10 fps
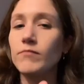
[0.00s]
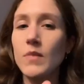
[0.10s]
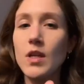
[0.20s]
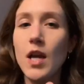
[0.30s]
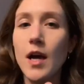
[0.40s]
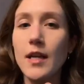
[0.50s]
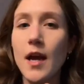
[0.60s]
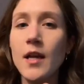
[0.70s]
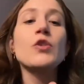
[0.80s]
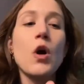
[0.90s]
Not
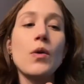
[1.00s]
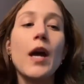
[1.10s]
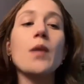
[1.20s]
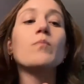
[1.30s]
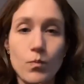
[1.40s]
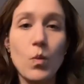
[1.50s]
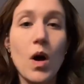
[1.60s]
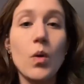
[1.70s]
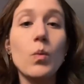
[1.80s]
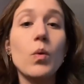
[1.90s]
yet. Okay,
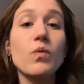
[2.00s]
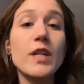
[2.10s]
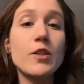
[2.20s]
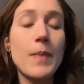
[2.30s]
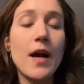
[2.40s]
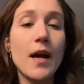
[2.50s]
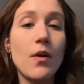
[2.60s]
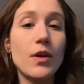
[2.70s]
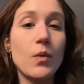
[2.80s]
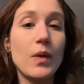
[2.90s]
well, we'll reach back
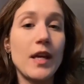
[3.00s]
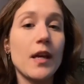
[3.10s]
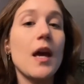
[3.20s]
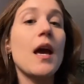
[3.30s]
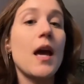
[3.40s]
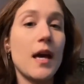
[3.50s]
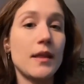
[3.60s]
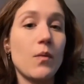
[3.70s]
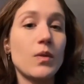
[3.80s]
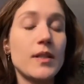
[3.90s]
out in a week
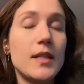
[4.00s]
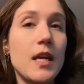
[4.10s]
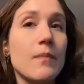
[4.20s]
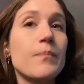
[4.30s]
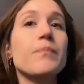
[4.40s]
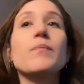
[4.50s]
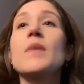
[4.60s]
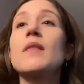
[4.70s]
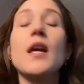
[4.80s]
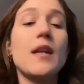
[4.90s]
and then we'll see.
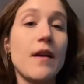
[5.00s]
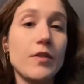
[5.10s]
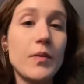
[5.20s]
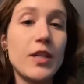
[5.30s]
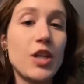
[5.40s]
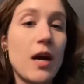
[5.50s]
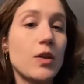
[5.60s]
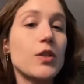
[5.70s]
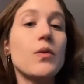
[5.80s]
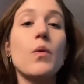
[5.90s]
They never reach
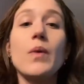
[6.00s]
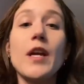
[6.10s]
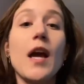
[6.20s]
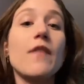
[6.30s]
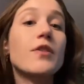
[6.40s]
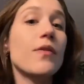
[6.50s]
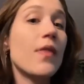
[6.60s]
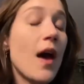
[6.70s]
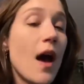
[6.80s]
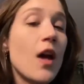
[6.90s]
out, so a week after
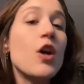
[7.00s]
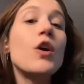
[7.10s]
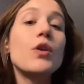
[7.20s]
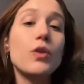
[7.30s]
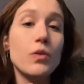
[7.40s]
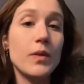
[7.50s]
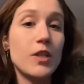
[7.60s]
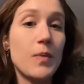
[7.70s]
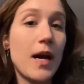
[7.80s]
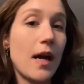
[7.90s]
that, you
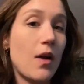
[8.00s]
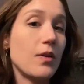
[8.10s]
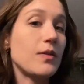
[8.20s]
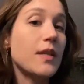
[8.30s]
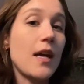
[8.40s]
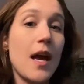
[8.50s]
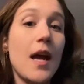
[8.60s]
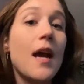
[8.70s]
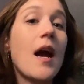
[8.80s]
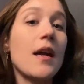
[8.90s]
reach back out, you say,
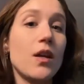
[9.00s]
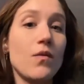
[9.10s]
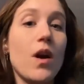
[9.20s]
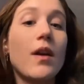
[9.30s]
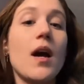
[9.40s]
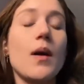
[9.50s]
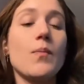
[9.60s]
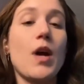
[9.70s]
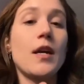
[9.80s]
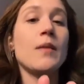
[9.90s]
hey, I can run,
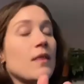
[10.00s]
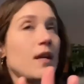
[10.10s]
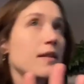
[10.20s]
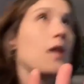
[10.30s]
I'm ready. They say,